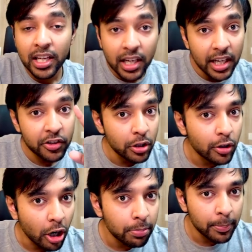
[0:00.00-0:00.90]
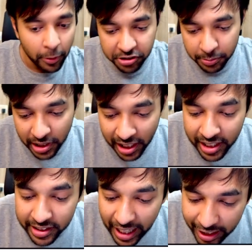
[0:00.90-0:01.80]
It should not be possible
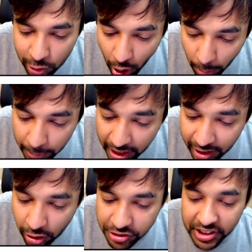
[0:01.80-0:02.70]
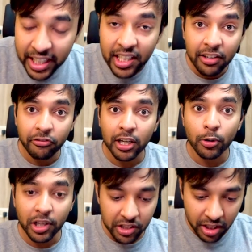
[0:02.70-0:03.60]
that you update your site in one
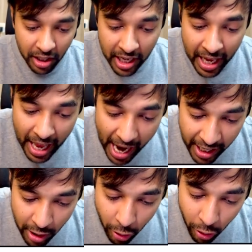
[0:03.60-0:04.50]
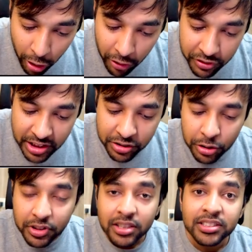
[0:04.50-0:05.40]
location and all of these
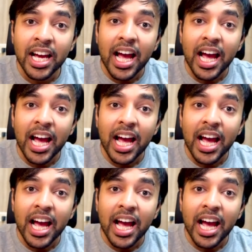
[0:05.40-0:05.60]
users